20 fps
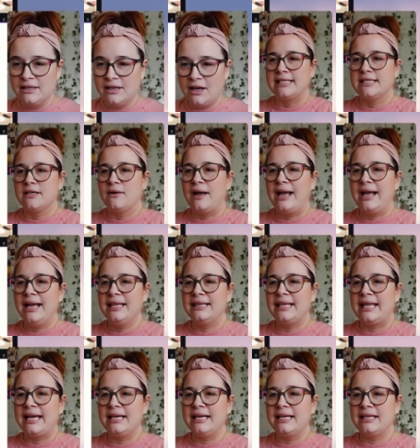All right, so
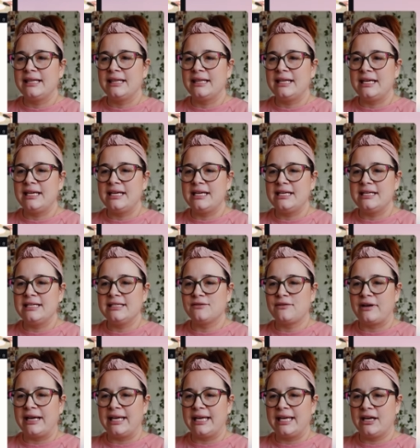I like
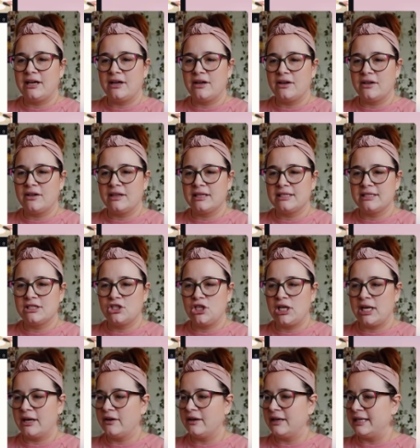these right here, this
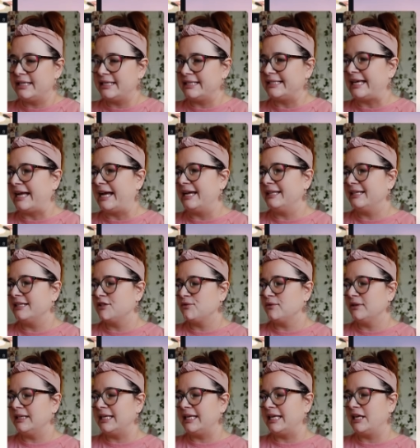cherry design.
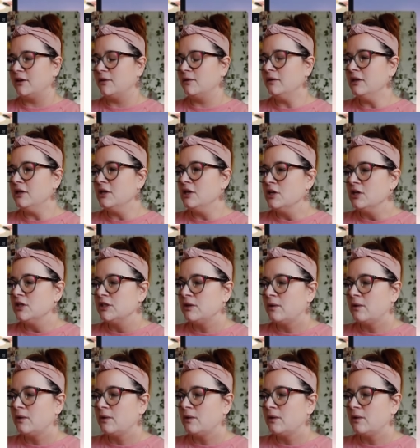That's really cute.